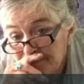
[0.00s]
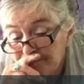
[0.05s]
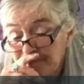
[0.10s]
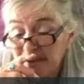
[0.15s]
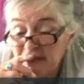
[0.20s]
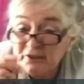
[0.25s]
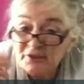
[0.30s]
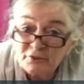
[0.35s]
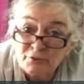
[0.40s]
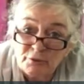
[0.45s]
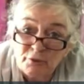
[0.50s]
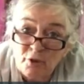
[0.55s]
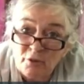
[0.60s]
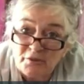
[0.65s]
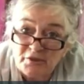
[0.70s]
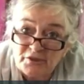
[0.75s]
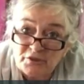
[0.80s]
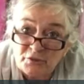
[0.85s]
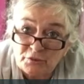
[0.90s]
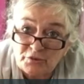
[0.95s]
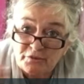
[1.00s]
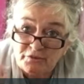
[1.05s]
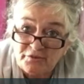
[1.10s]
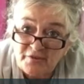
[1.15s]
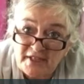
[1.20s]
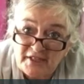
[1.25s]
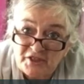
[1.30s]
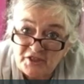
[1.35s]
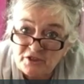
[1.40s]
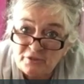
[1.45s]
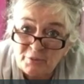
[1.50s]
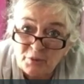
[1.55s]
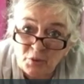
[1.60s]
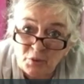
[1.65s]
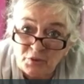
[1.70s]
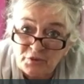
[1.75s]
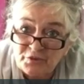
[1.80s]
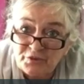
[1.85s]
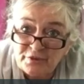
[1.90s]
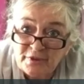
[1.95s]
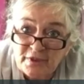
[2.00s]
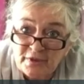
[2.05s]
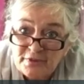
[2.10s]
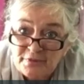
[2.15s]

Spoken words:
because we're on the sort of vegetables,